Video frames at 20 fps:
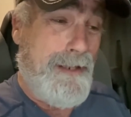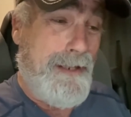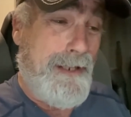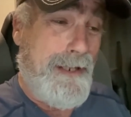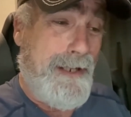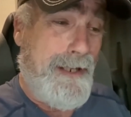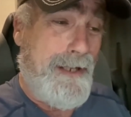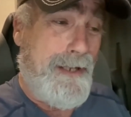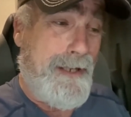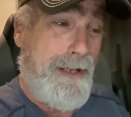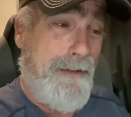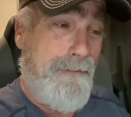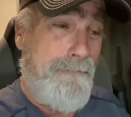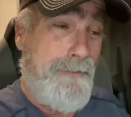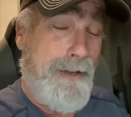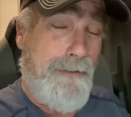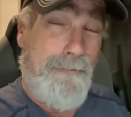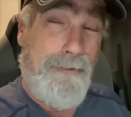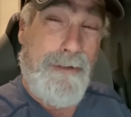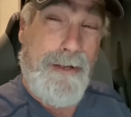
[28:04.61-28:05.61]
and I've
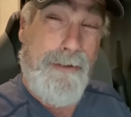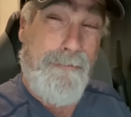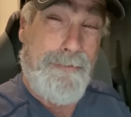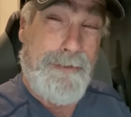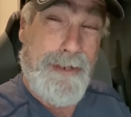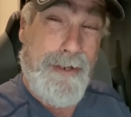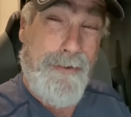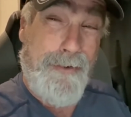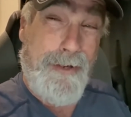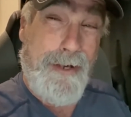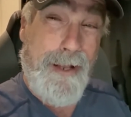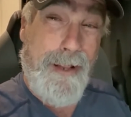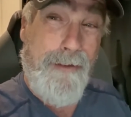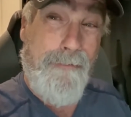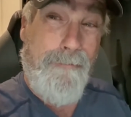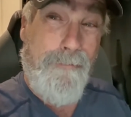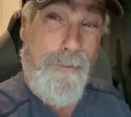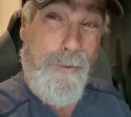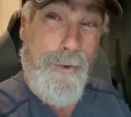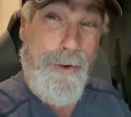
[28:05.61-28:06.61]
never left Southern
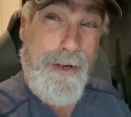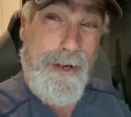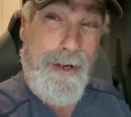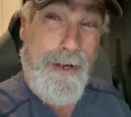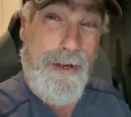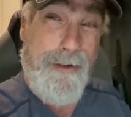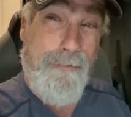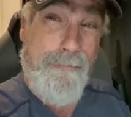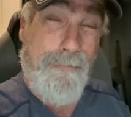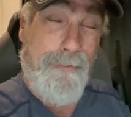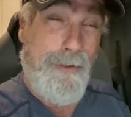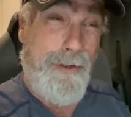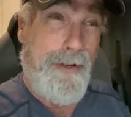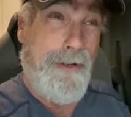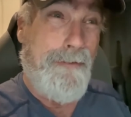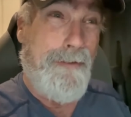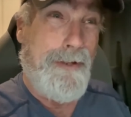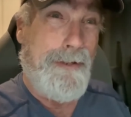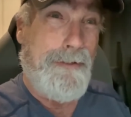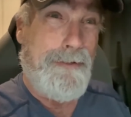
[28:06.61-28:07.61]
California for
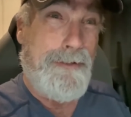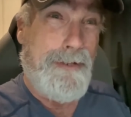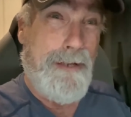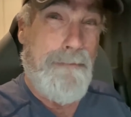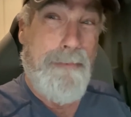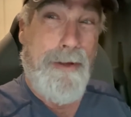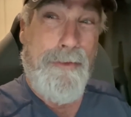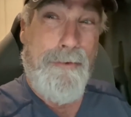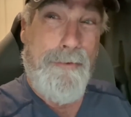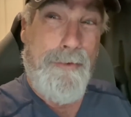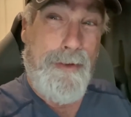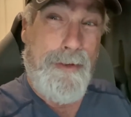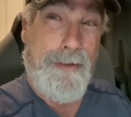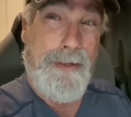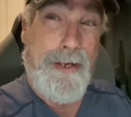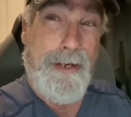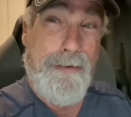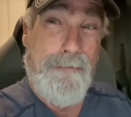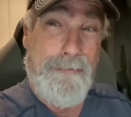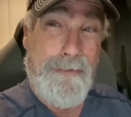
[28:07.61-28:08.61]
any length of time other than
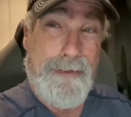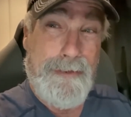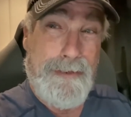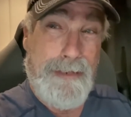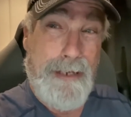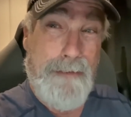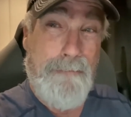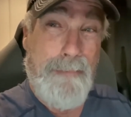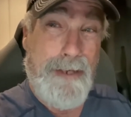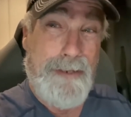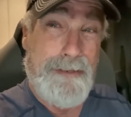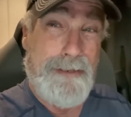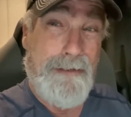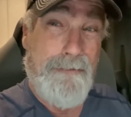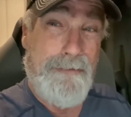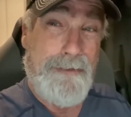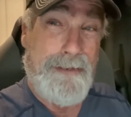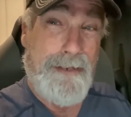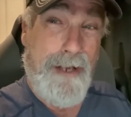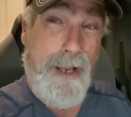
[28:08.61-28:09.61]
the, the 10 months I
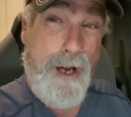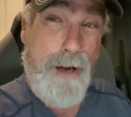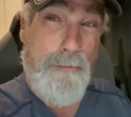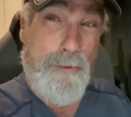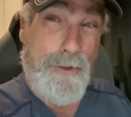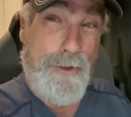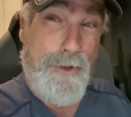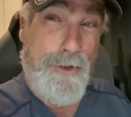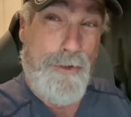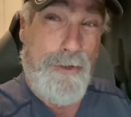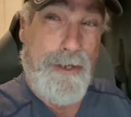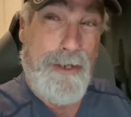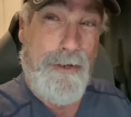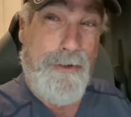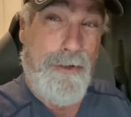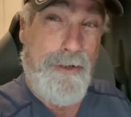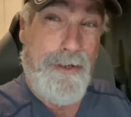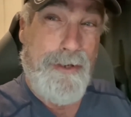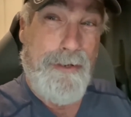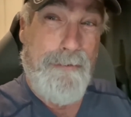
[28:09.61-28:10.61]
was in Albuquerque
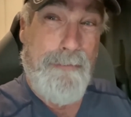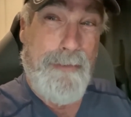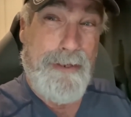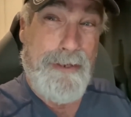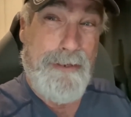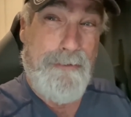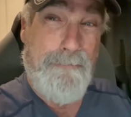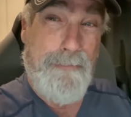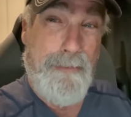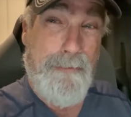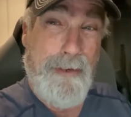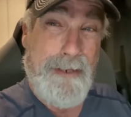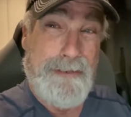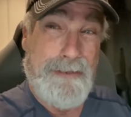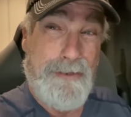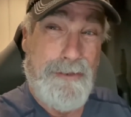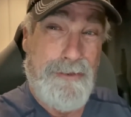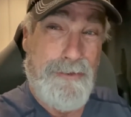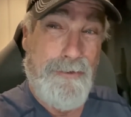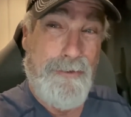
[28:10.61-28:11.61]
going to New
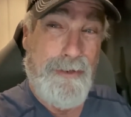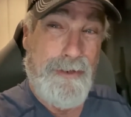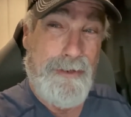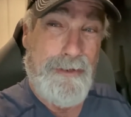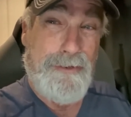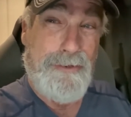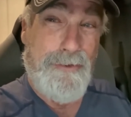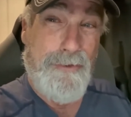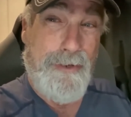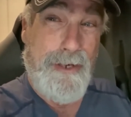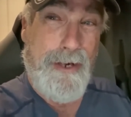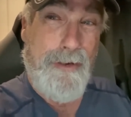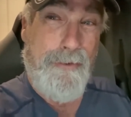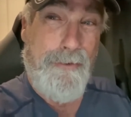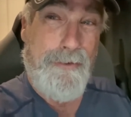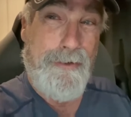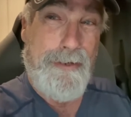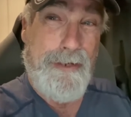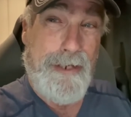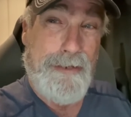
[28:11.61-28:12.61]
Mexico School of
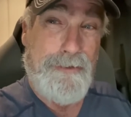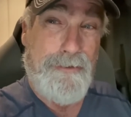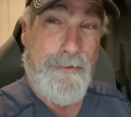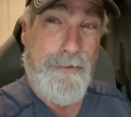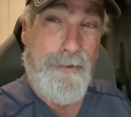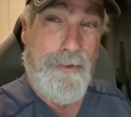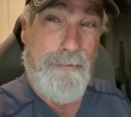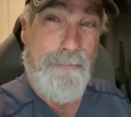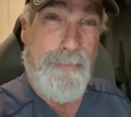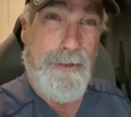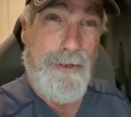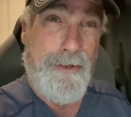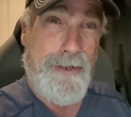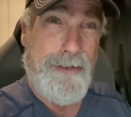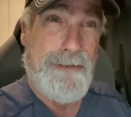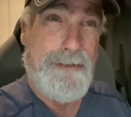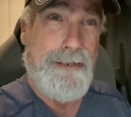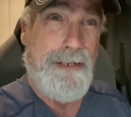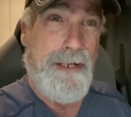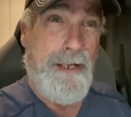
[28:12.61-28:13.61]
Natural
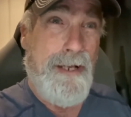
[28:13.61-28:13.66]
Therapeutics.